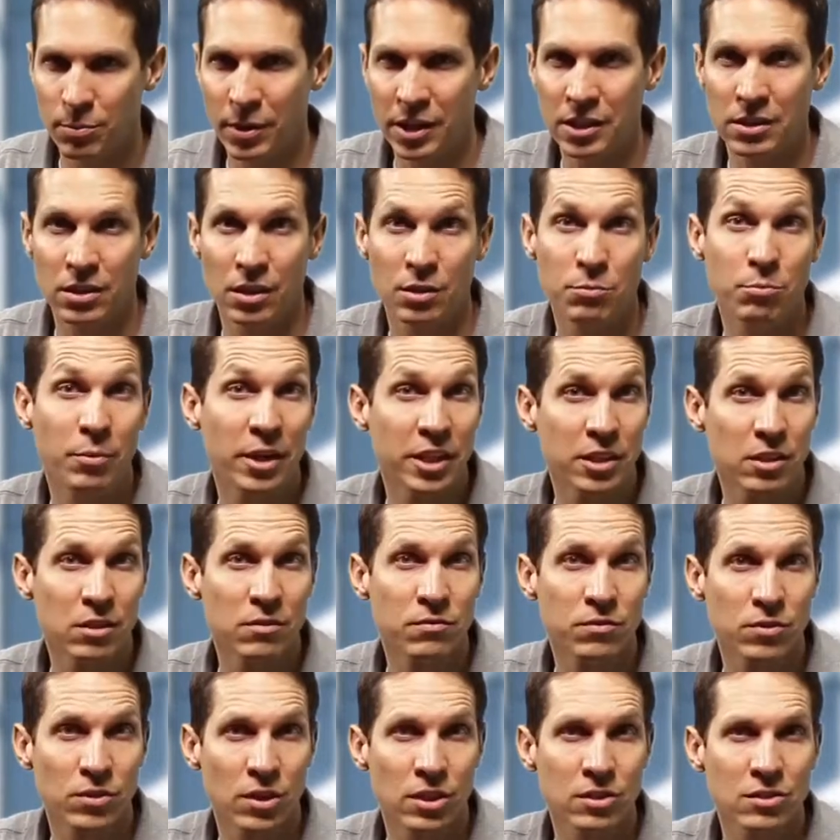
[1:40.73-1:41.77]
depending on method
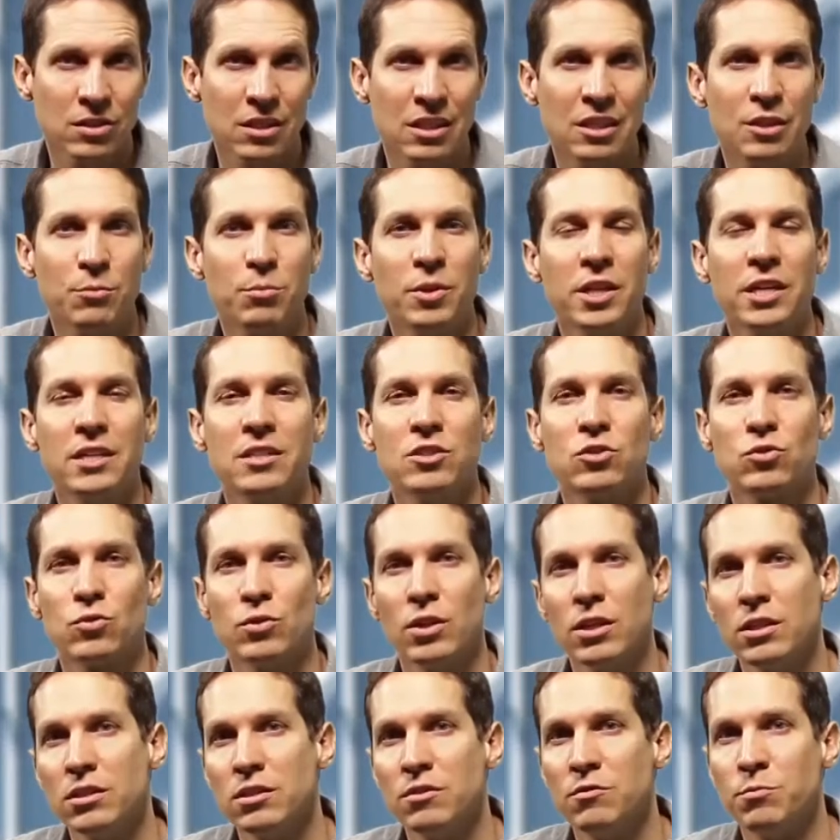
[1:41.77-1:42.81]
of thrust and the planet's
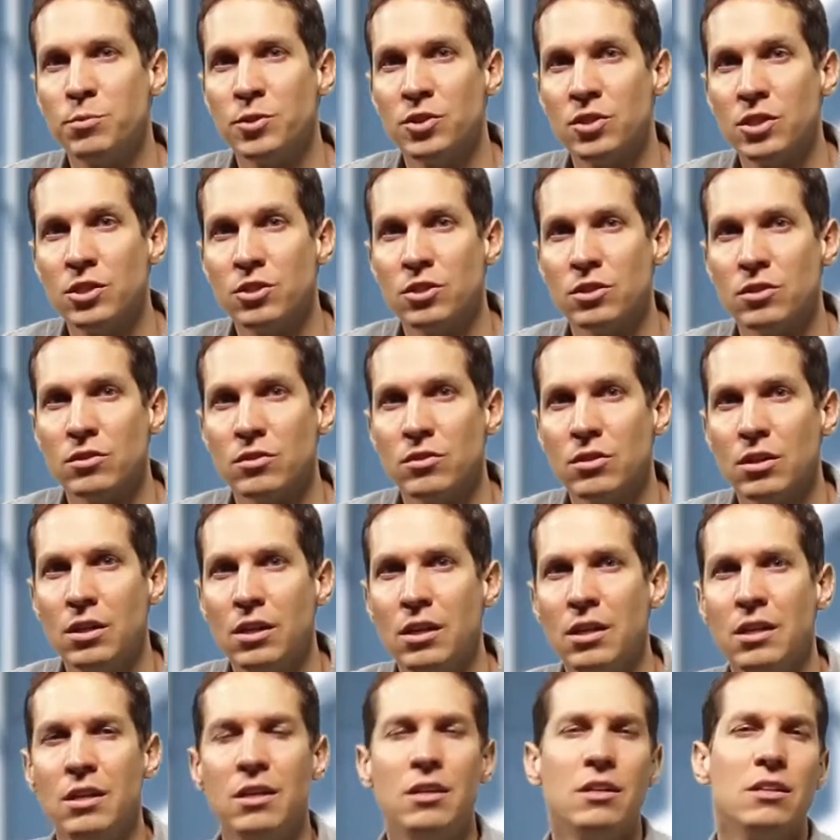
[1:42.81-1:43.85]
relative positions.
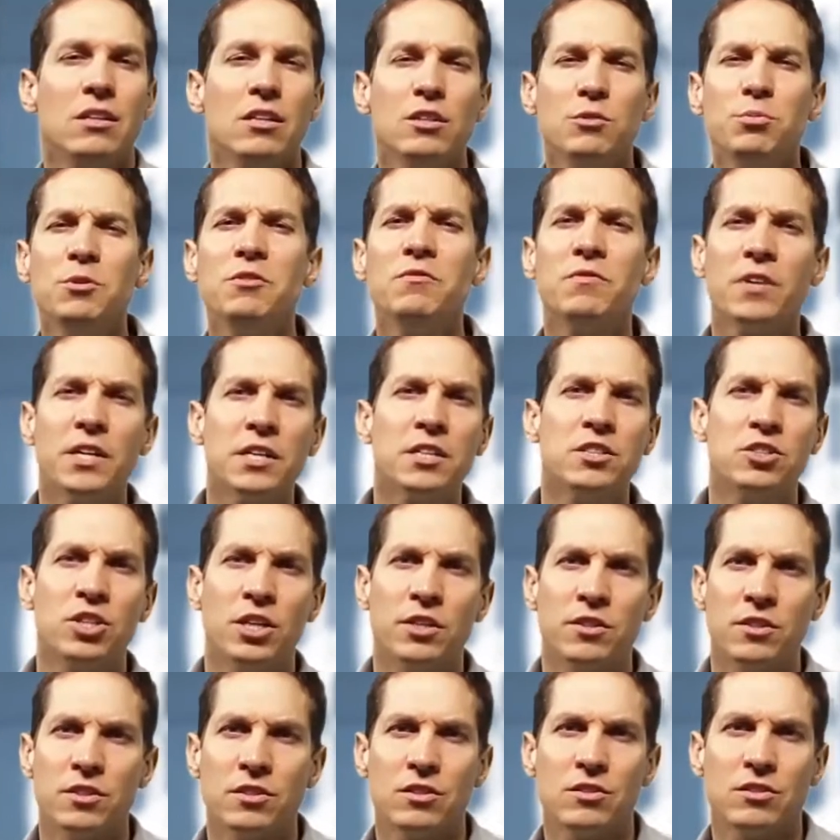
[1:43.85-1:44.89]
Let's be very
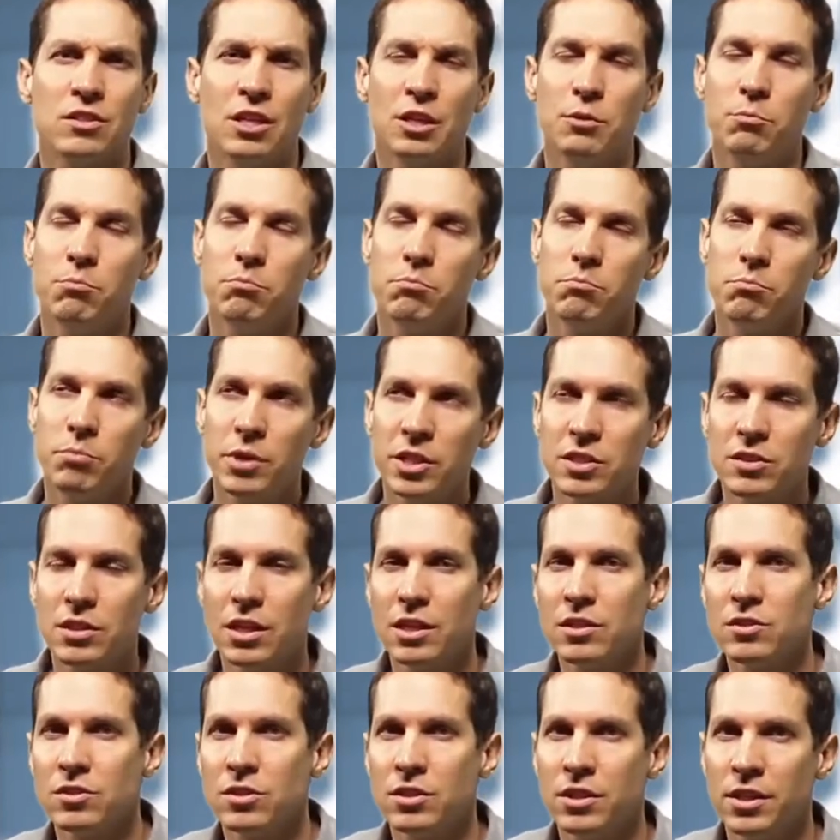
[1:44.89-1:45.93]
generous and say best
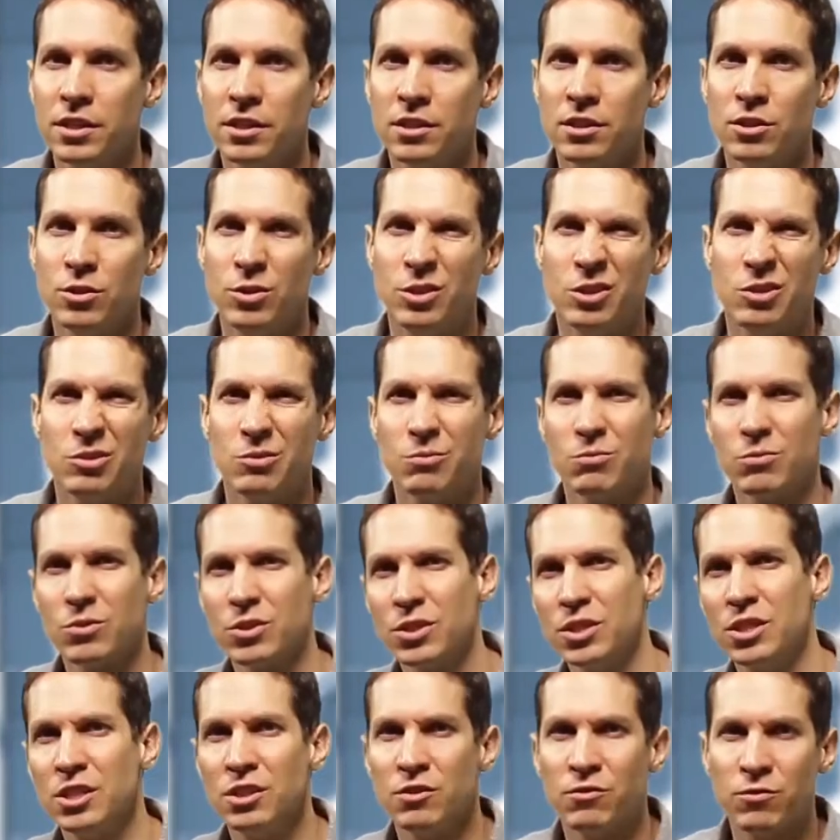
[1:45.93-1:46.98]
case scenario is
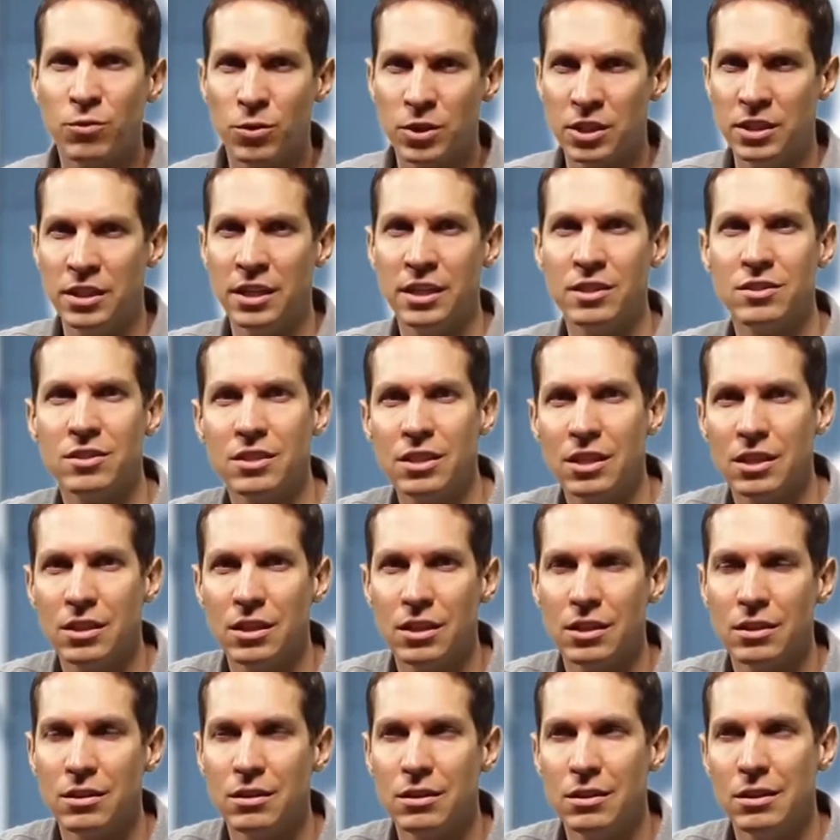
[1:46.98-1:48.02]
30 to 40 days to get
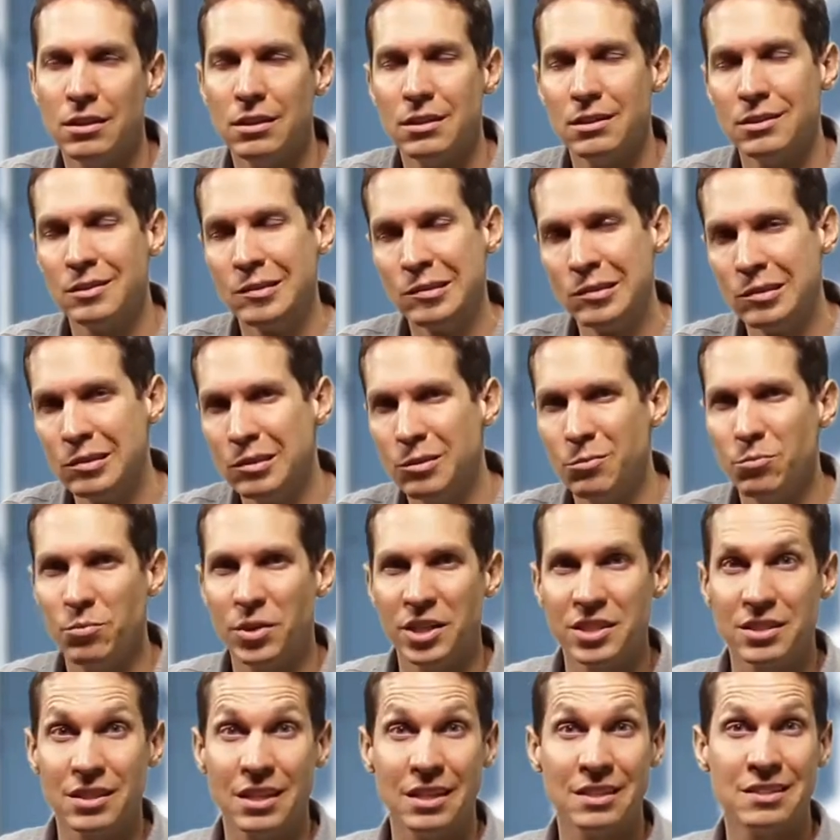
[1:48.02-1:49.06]
there.
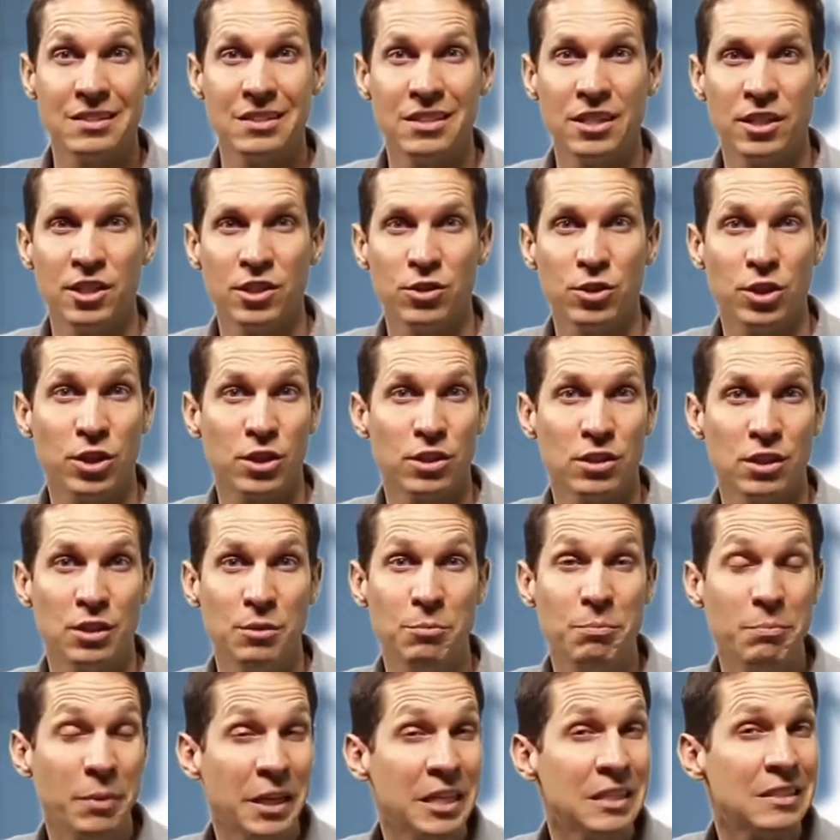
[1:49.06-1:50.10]
Best case scenario currently
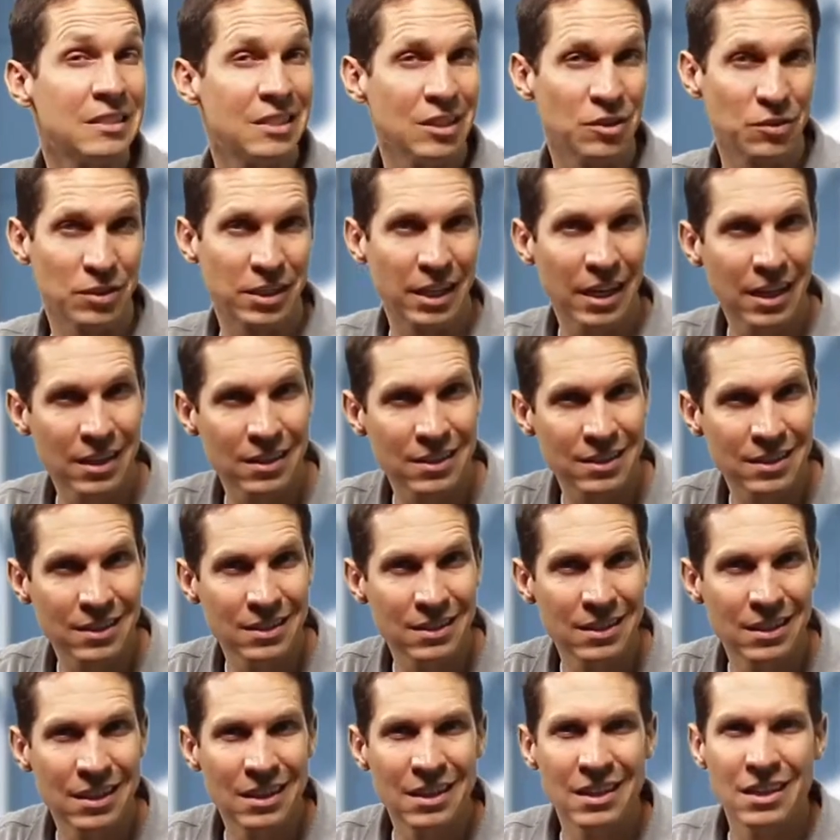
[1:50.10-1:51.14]
based in
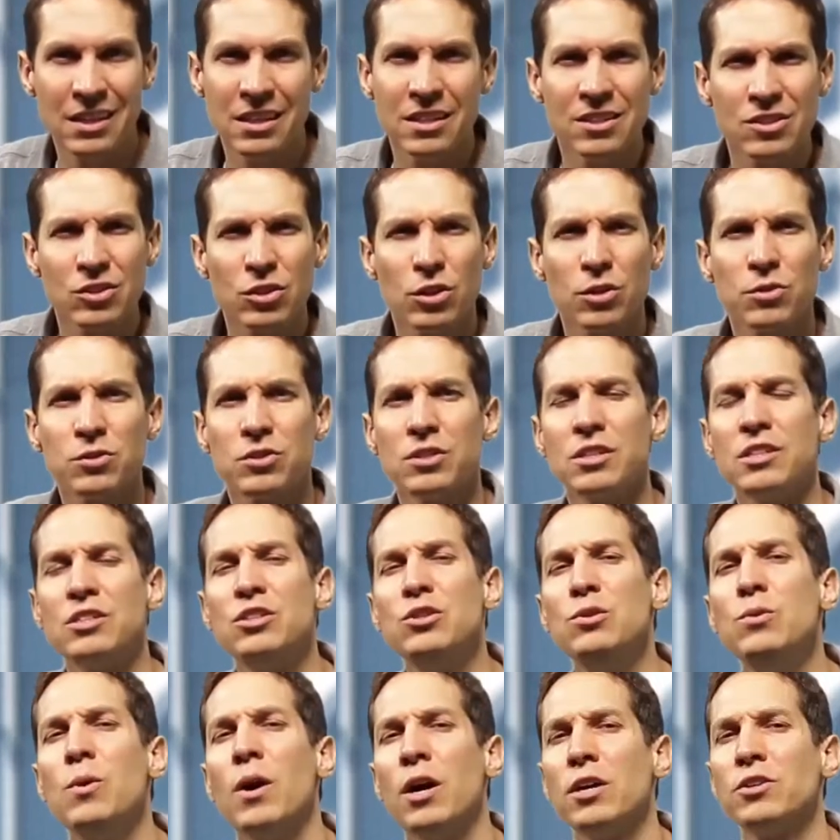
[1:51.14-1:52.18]
reality is closer to
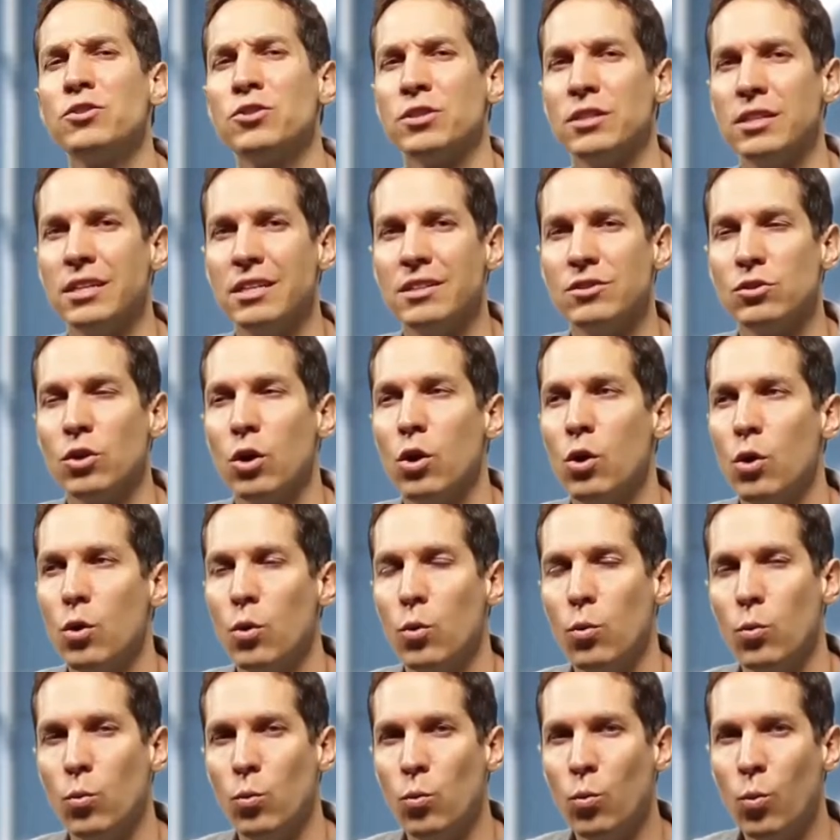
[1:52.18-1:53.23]
200 days,
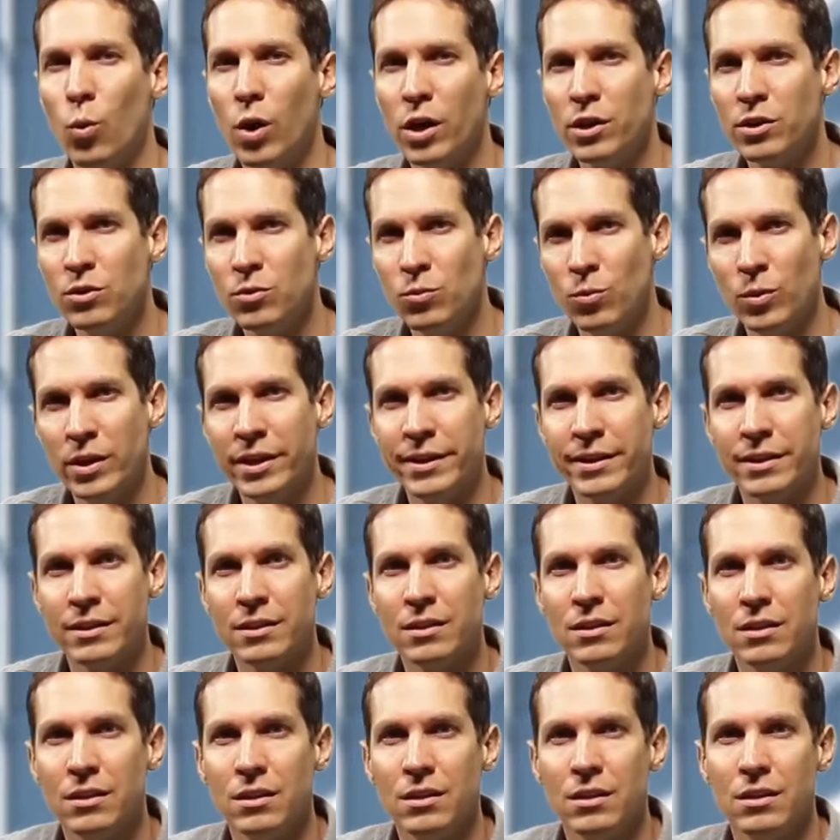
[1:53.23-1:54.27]
one way.